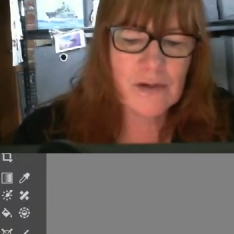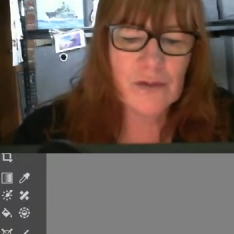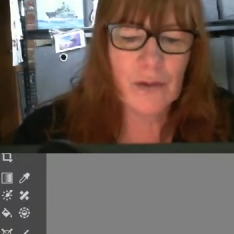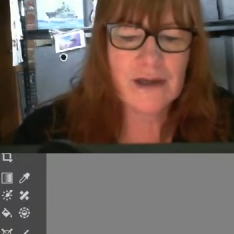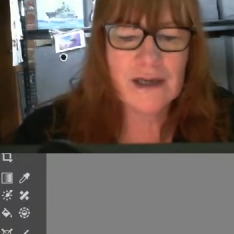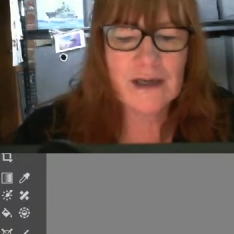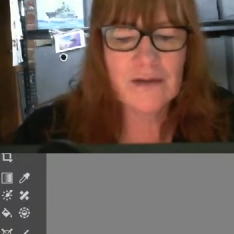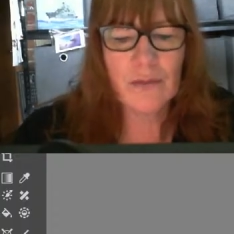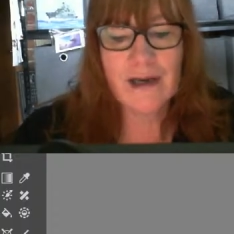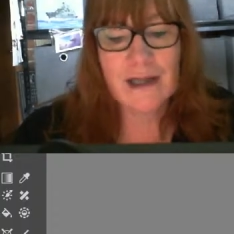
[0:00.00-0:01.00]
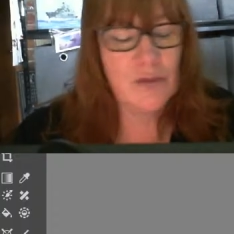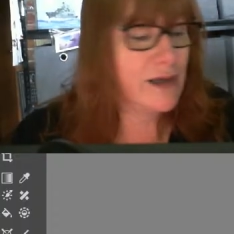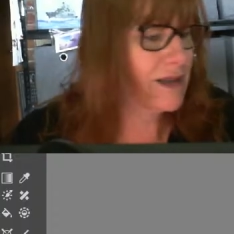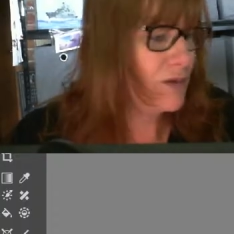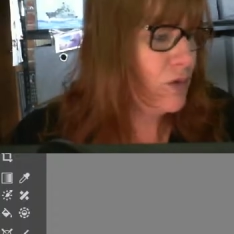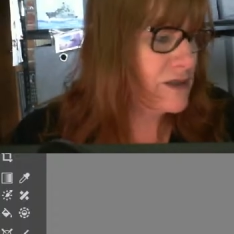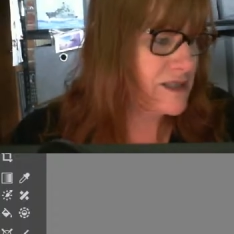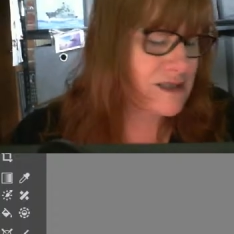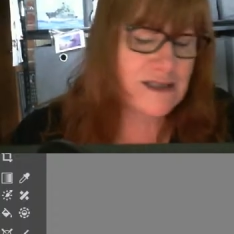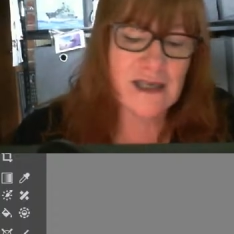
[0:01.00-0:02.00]
one Halloween there, what I
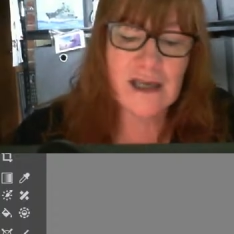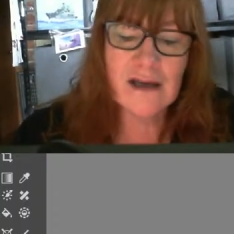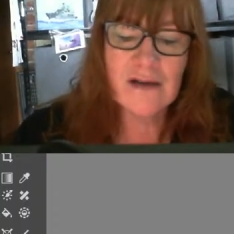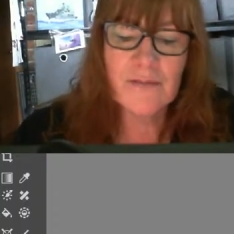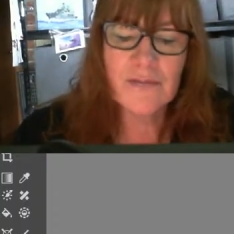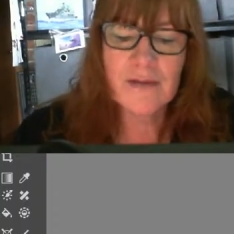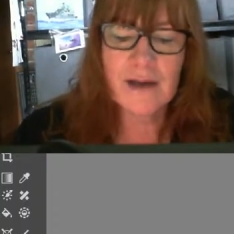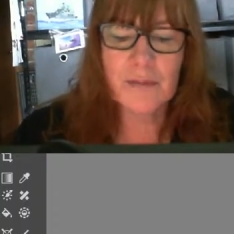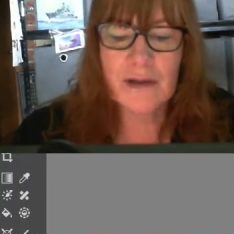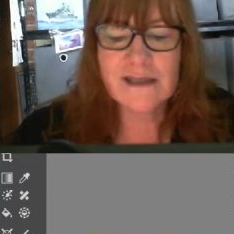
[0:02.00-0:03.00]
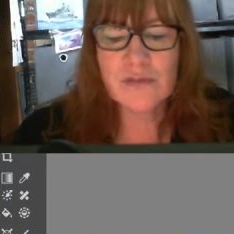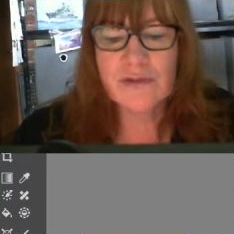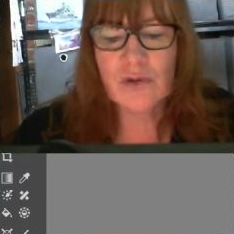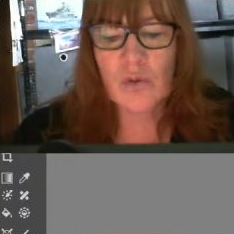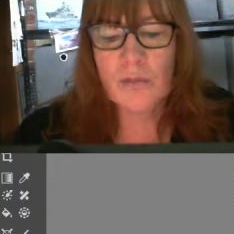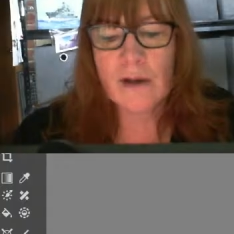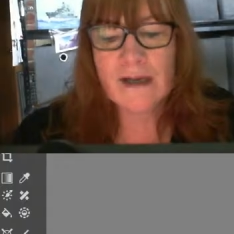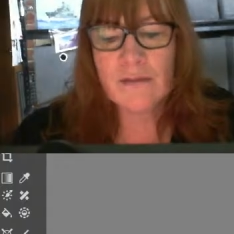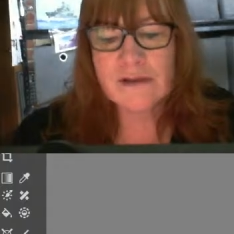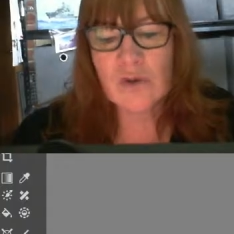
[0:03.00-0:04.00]
did see at a place we've called
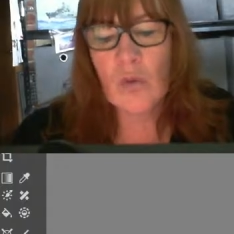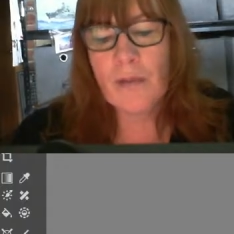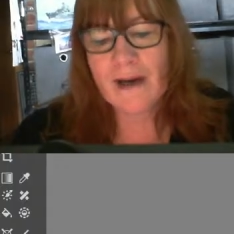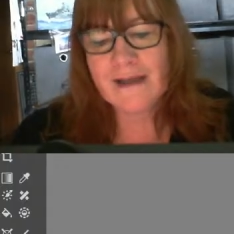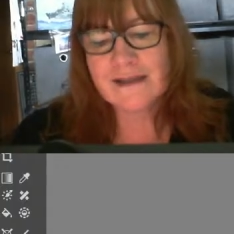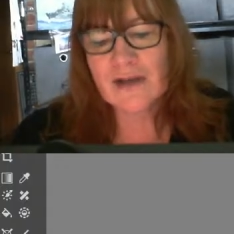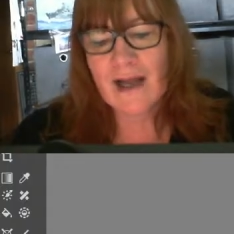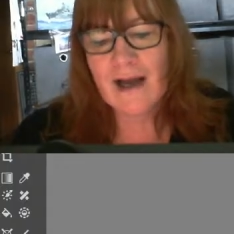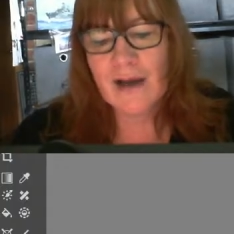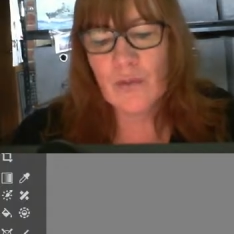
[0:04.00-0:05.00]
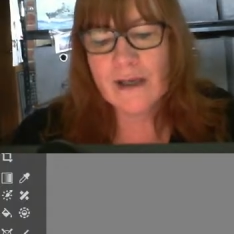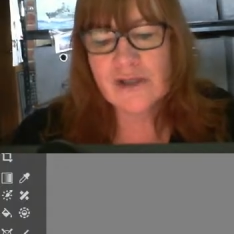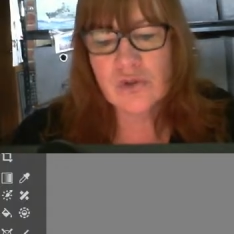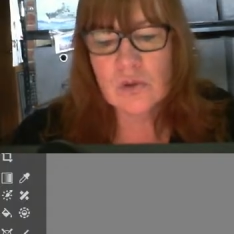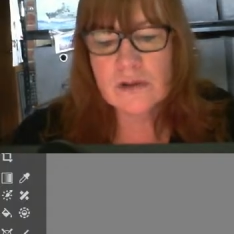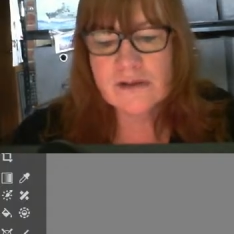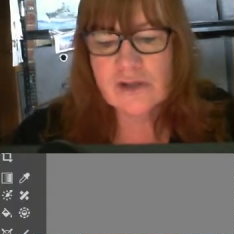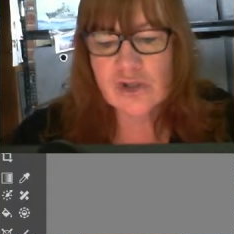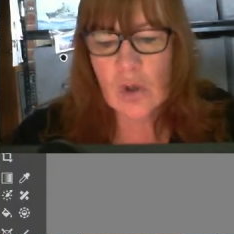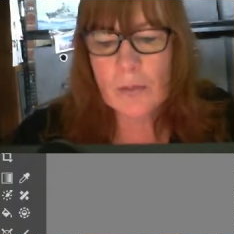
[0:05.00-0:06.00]
Bunnings. It's called Bunnings. It's like a hardware
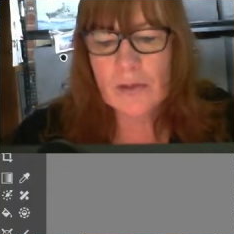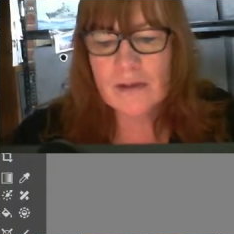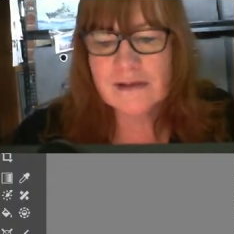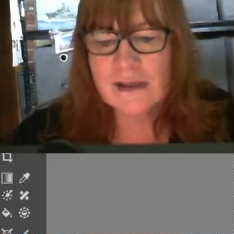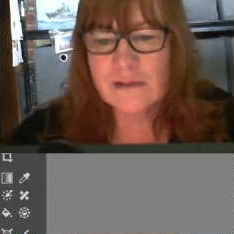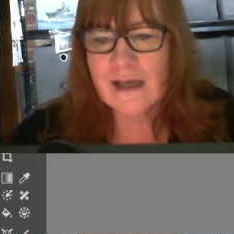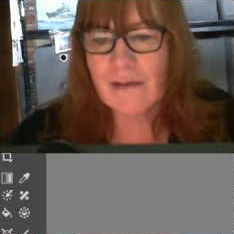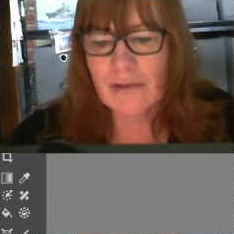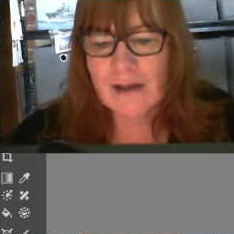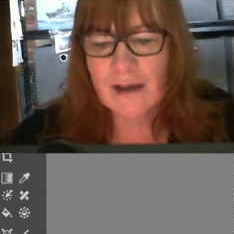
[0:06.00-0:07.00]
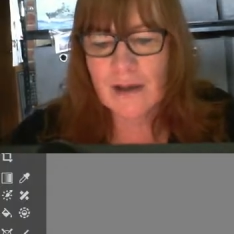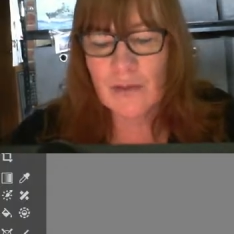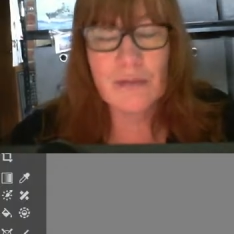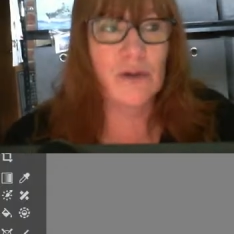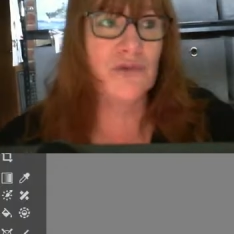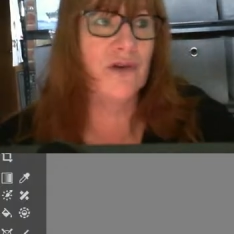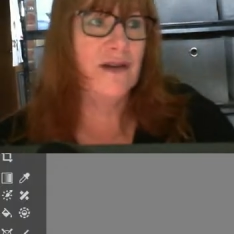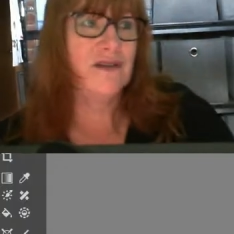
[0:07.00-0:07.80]
shop that sells everything hardware, but it also has